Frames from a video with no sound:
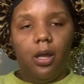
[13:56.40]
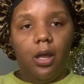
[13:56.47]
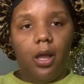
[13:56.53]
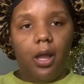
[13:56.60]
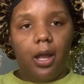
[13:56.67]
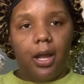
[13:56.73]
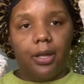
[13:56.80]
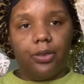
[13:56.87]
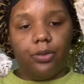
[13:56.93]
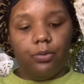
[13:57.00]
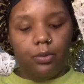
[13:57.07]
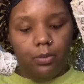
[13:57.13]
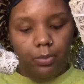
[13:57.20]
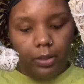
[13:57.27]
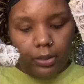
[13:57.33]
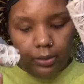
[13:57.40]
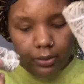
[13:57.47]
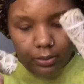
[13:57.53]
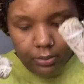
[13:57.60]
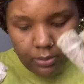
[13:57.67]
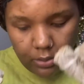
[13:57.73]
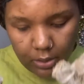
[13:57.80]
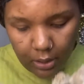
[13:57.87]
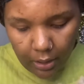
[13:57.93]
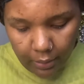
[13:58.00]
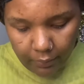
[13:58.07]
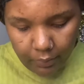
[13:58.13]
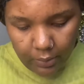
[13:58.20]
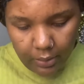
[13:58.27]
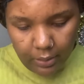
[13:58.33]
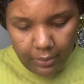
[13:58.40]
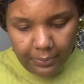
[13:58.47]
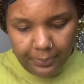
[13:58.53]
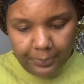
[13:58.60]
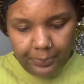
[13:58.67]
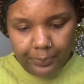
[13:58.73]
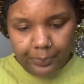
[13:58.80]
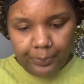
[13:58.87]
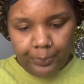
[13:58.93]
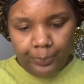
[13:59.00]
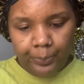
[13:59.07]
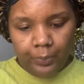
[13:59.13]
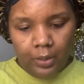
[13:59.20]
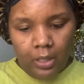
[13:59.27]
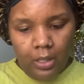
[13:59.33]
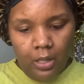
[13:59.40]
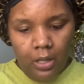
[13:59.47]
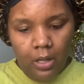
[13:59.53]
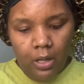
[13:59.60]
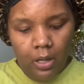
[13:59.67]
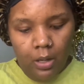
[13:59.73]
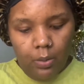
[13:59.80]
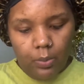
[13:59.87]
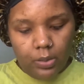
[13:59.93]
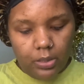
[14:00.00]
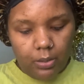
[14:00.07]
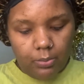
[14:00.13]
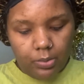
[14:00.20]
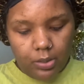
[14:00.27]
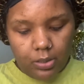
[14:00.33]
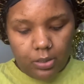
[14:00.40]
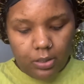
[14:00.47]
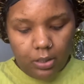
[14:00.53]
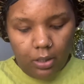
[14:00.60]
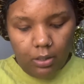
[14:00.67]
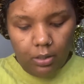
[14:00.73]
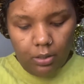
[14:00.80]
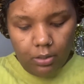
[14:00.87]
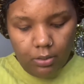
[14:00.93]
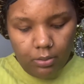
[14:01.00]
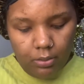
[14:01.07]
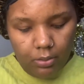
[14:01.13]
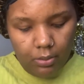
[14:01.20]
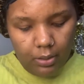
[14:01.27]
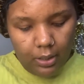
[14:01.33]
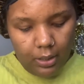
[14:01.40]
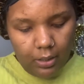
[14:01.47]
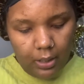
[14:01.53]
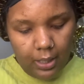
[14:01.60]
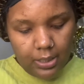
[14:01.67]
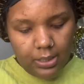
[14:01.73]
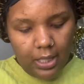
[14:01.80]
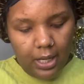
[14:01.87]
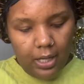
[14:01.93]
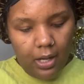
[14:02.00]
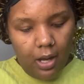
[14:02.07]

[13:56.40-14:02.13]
I got three bundles of it, which I'm so excited.